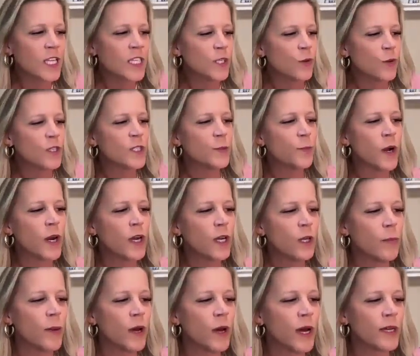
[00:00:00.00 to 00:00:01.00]
So a
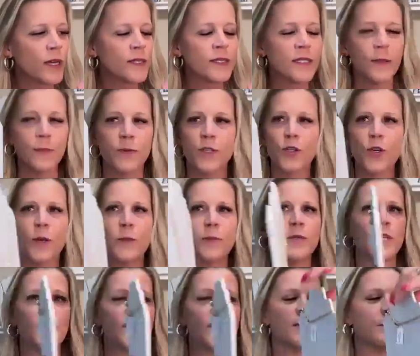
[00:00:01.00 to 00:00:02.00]
Sparkle Box
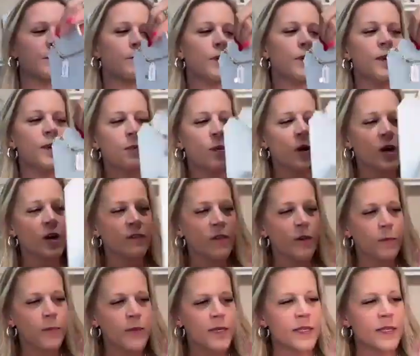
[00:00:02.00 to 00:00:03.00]
subscription is a big part
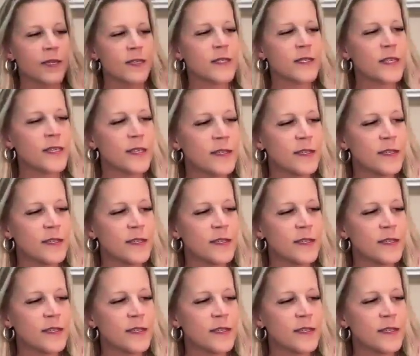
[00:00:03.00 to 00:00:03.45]
of our business